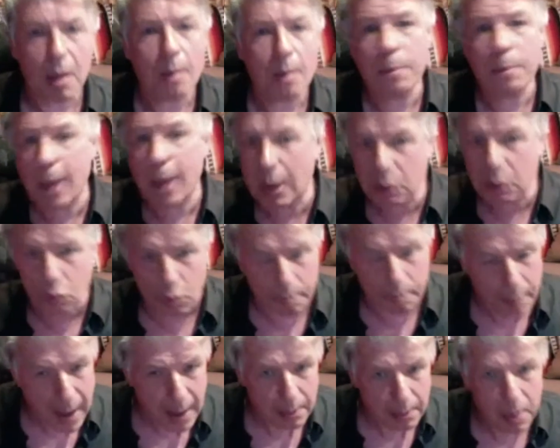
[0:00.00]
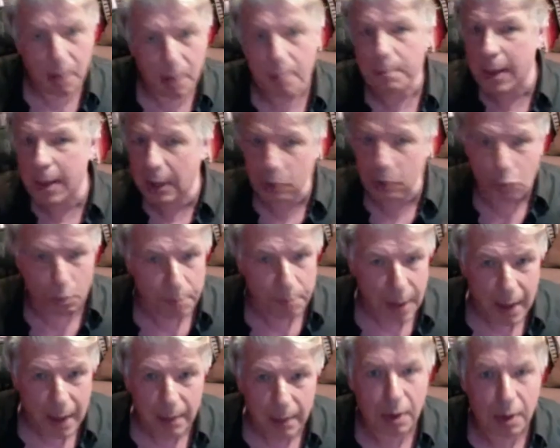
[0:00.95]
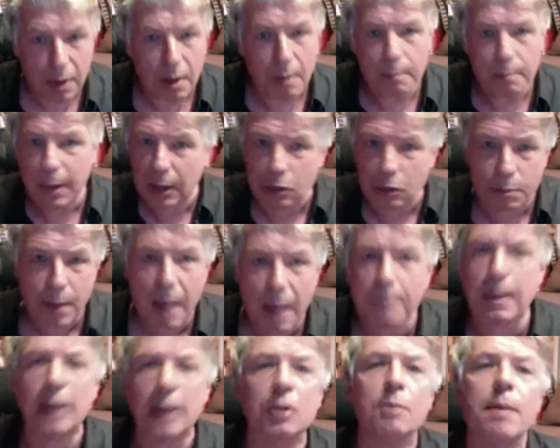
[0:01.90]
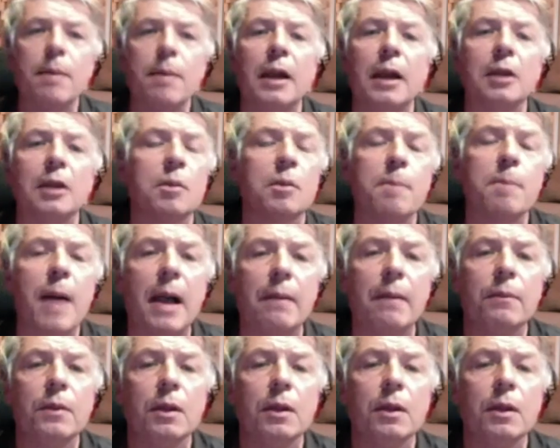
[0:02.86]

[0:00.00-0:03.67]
baka do ba, baka do ba, baka do ba, baka do ba, baka do ba.